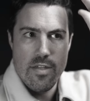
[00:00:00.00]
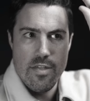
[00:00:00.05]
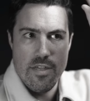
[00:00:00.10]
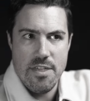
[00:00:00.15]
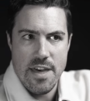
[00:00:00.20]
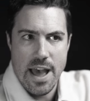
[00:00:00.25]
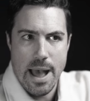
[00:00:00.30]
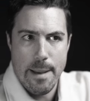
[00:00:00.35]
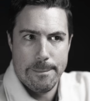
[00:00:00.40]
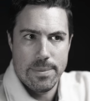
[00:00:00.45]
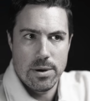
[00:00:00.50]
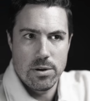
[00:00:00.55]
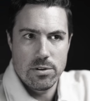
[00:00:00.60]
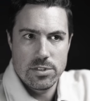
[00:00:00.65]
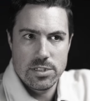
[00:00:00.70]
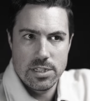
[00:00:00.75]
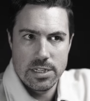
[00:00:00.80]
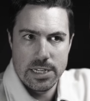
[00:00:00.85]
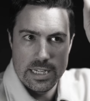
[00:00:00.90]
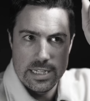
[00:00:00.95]
that
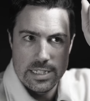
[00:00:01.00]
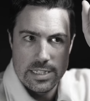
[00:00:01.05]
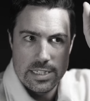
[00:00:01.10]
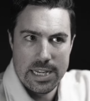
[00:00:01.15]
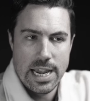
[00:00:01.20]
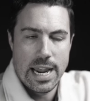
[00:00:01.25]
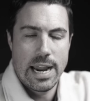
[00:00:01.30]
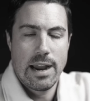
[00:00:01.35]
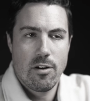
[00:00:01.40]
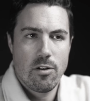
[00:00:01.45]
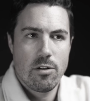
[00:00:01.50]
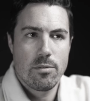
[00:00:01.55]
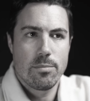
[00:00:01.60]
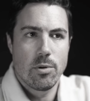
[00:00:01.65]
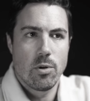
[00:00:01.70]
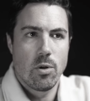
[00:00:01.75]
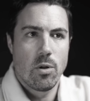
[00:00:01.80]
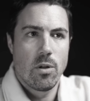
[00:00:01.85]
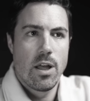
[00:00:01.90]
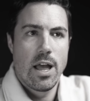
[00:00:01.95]
person is
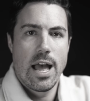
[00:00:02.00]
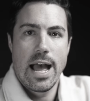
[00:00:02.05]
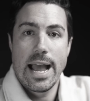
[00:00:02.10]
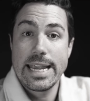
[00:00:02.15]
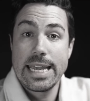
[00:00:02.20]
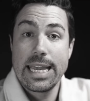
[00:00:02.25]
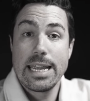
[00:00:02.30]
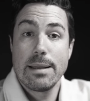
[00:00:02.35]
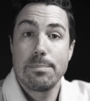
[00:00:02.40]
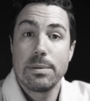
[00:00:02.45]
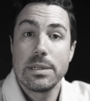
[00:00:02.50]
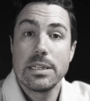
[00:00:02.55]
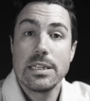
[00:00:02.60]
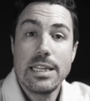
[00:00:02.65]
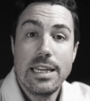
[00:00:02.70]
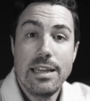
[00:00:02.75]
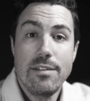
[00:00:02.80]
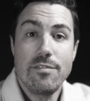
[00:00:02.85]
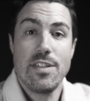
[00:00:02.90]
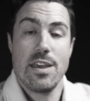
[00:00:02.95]
terrible. I can't
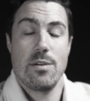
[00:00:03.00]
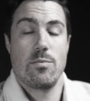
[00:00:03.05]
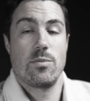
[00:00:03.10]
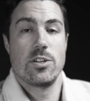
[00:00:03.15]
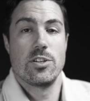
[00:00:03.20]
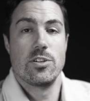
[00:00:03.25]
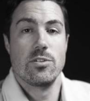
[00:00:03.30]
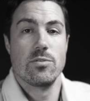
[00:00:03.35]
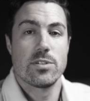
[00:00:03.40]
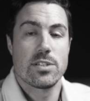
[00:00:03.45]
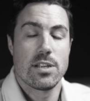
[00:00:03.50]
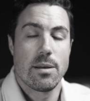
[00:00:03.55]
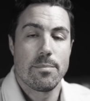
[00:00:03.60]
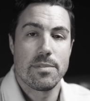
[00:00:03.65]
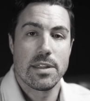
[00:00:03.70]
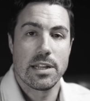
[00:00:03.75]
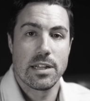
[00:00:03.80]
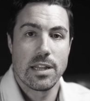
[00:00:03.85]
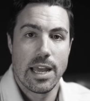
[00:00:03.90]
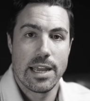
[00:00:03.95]
believe they would do
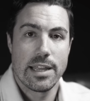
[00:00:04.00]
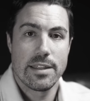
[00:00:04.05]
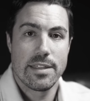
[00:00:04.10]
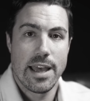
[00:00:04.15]
something like